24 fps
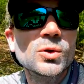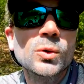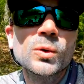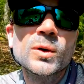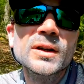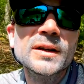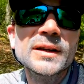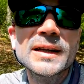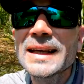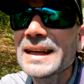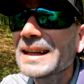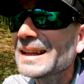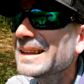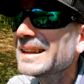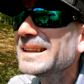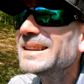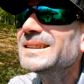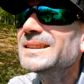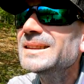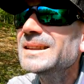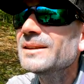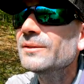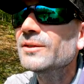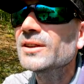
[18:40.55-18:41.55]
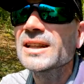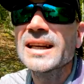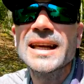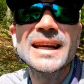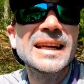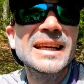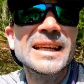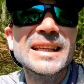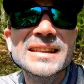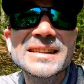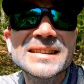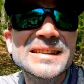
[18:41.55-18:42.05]
or at least even
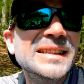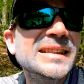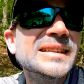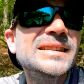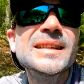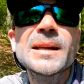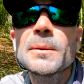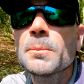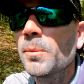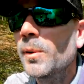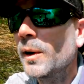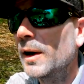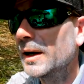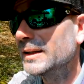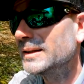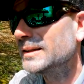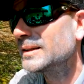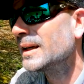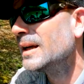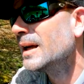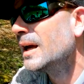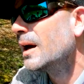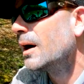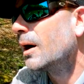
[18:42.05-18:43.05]
getting consistent bites.